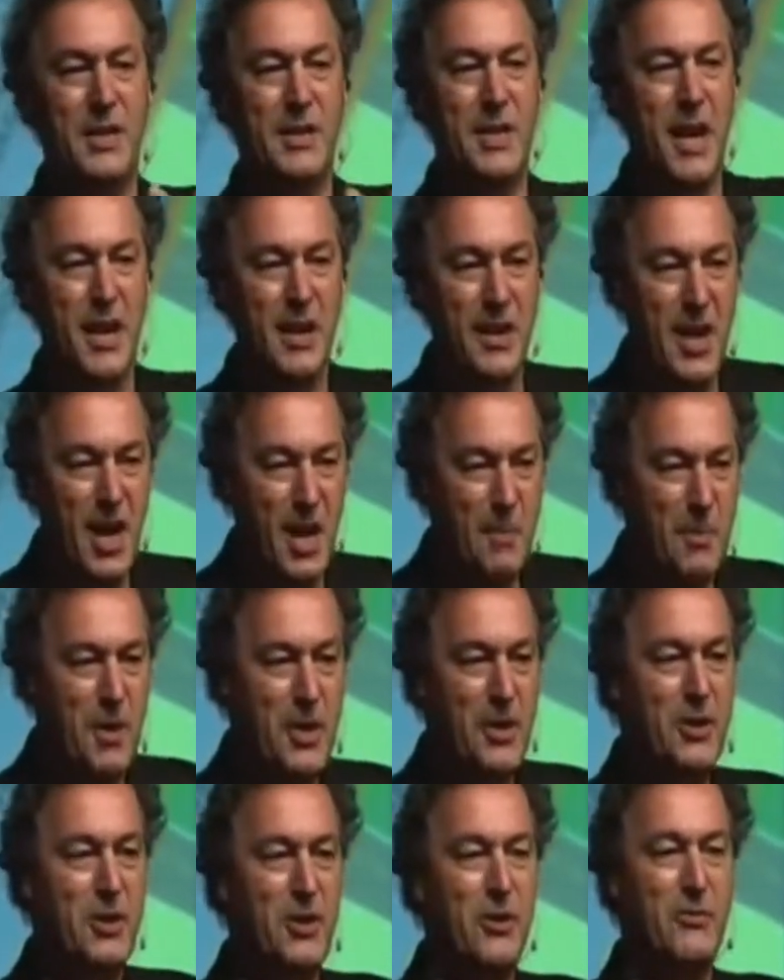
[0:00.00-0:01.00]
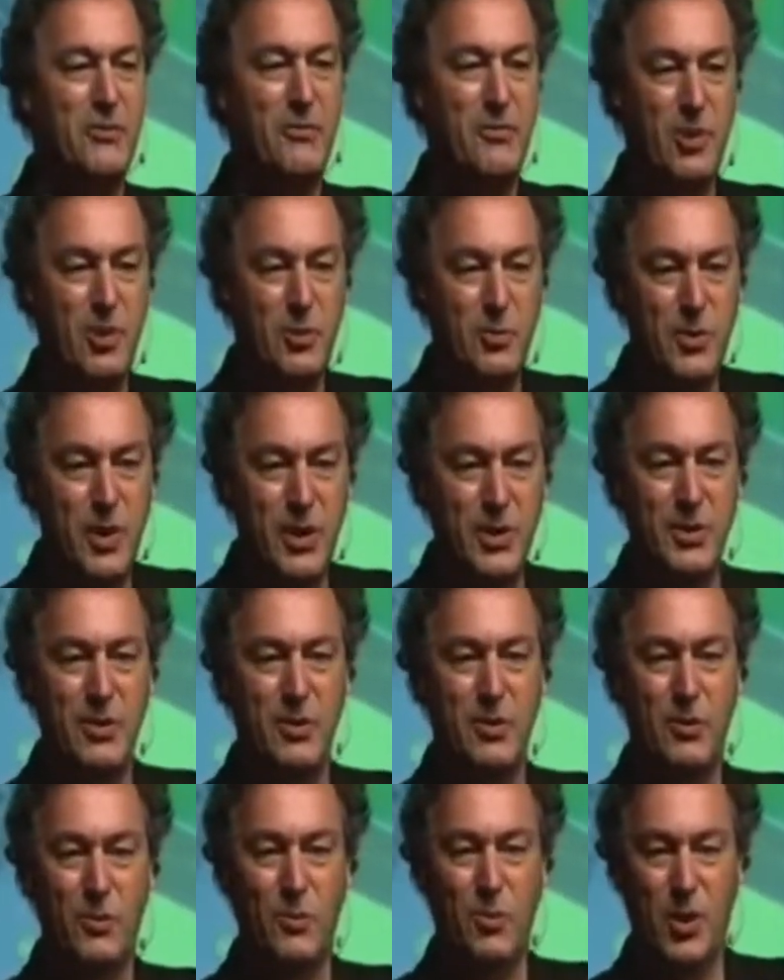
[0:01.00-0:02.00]
dynamic,
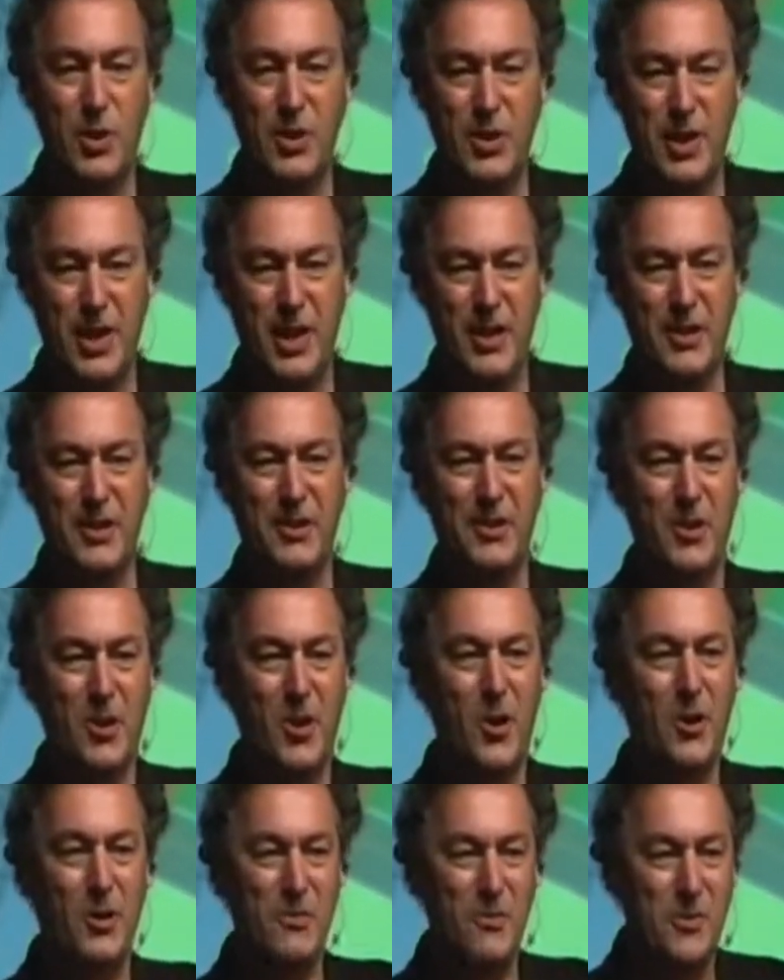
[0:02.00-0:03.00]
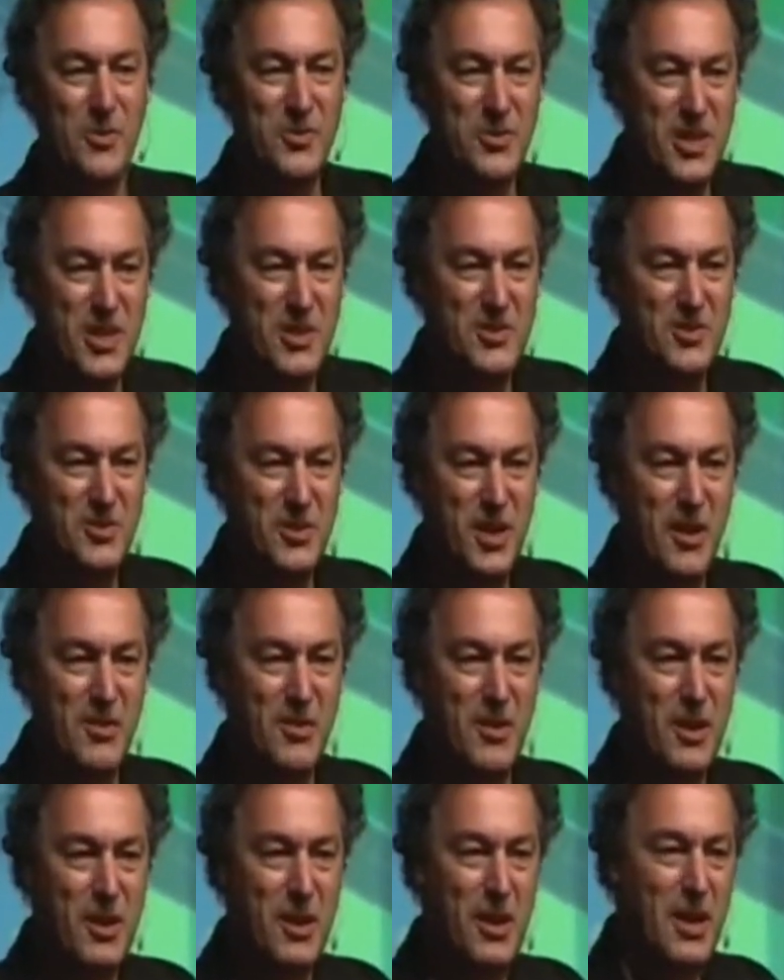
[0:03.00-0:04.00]
fluid, wanted, all of those things
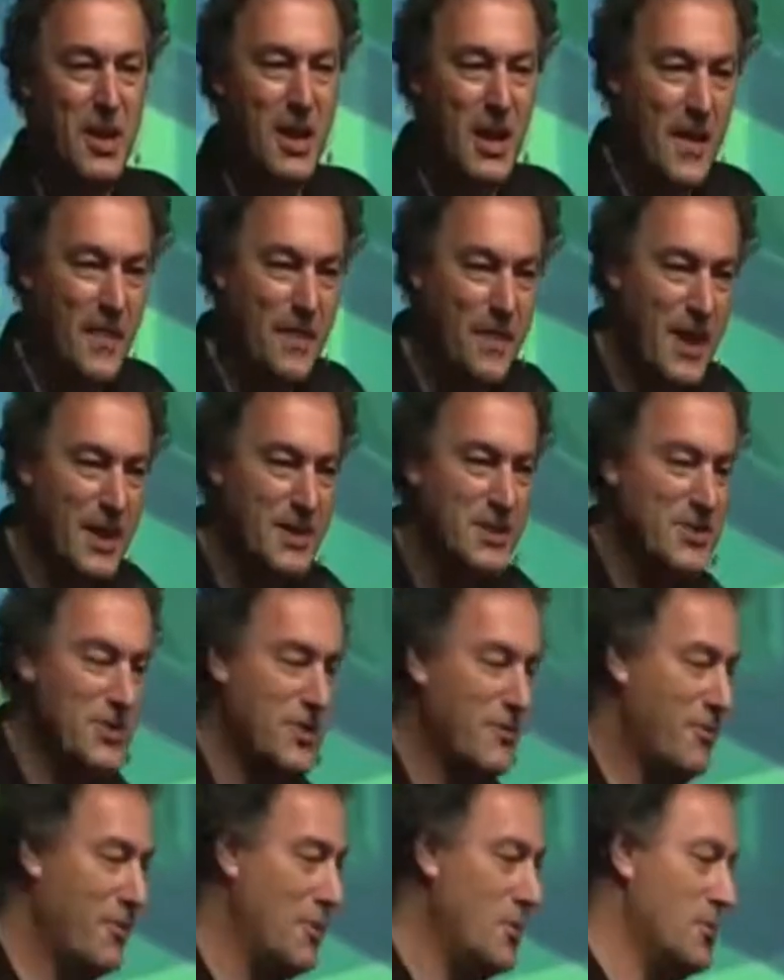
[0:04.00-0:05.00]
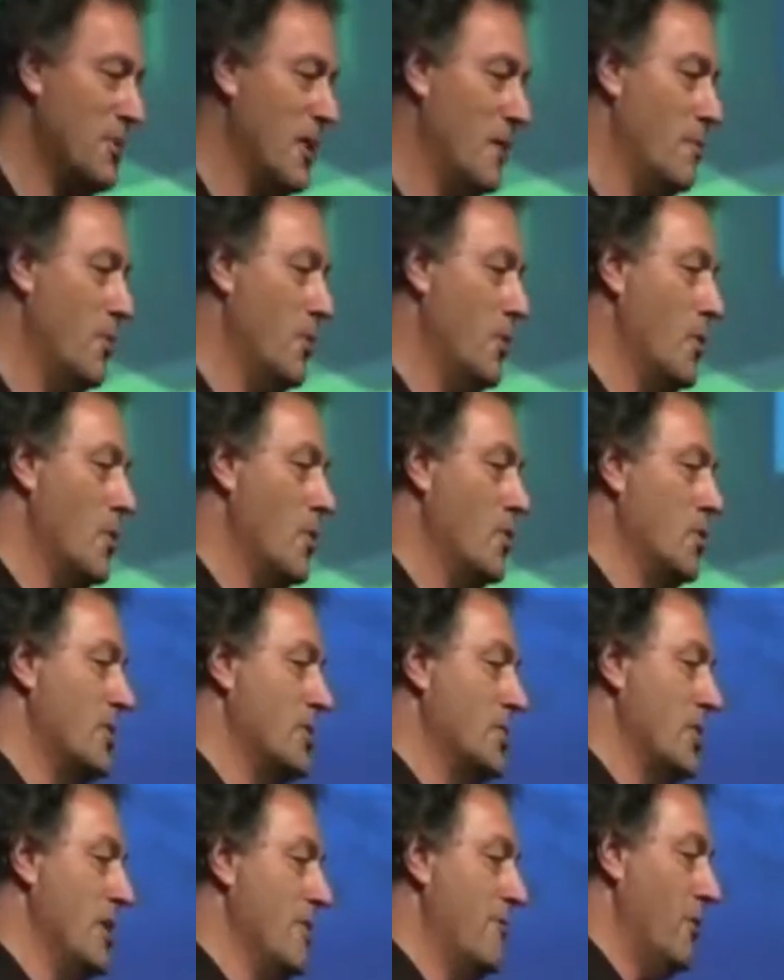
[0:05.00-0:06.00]
together. And that's the future that we're going to
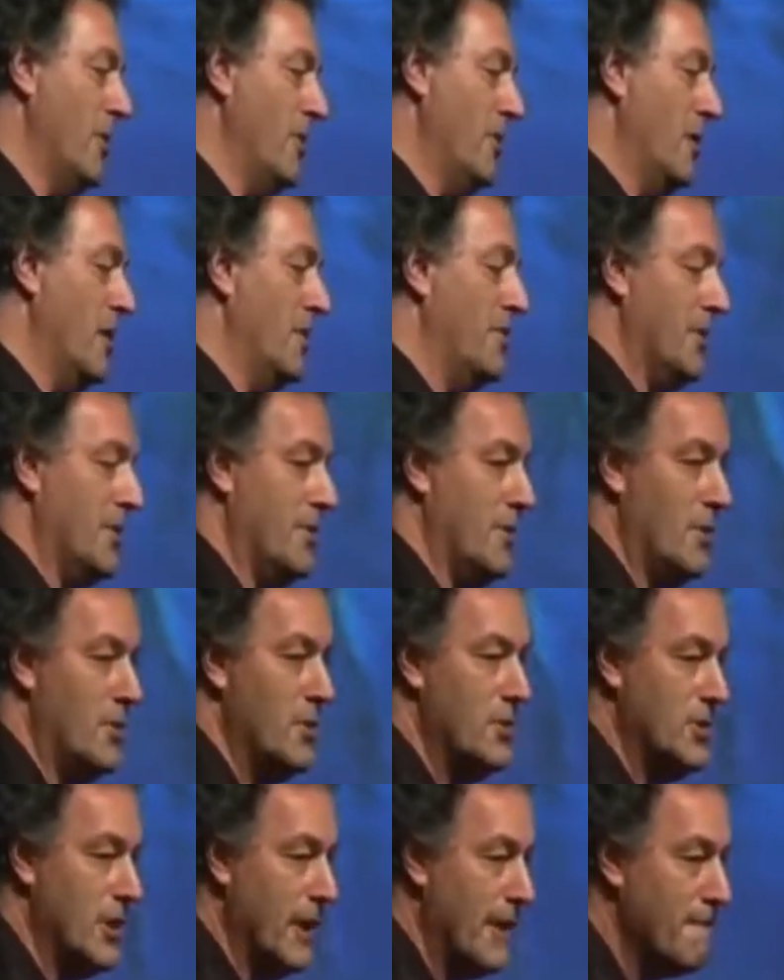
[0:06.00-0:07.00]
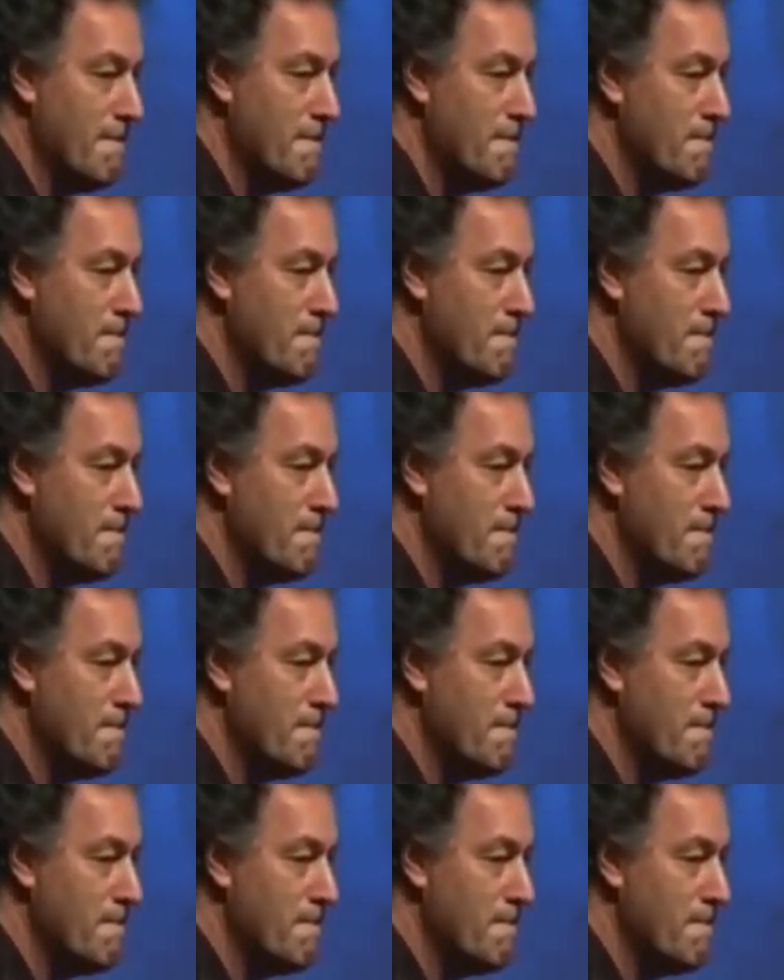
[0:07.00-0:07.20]
see for internet technology.